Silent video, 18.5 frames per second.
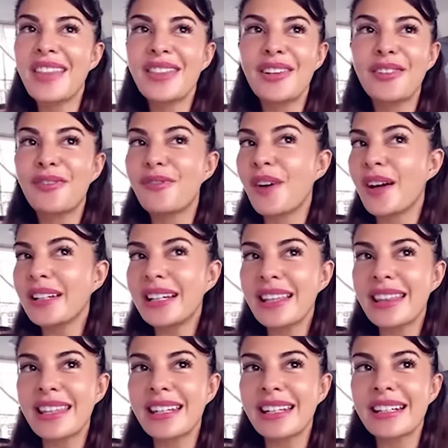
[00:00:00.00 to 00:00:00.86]
the funny
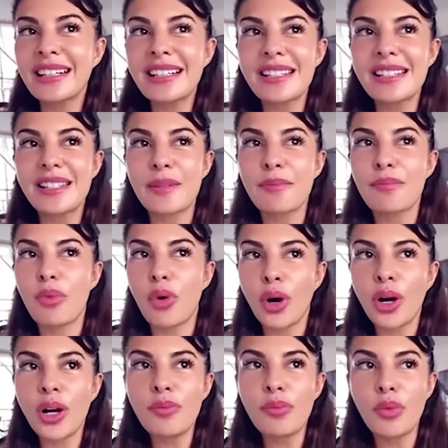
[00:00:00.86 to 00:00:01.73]
thing is, the
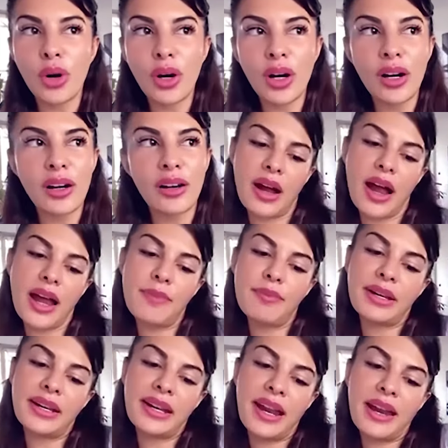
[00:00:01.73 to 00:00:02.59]
more and more I
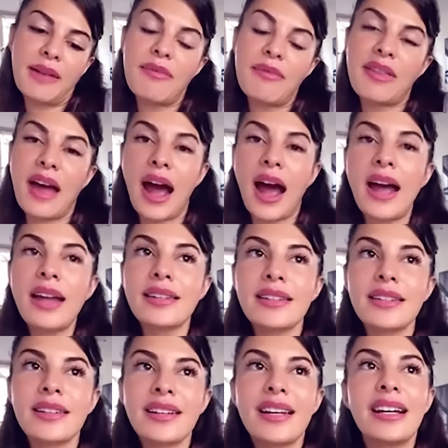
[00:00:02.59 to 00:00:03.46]
became that,
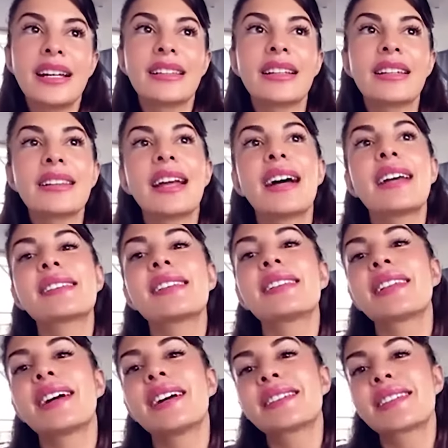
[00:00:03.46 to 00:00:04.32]
the less
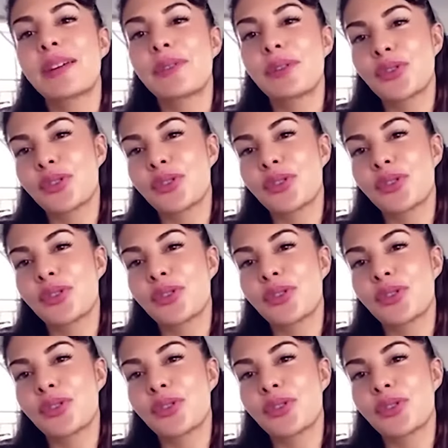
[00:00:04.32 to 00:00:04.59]
and less I was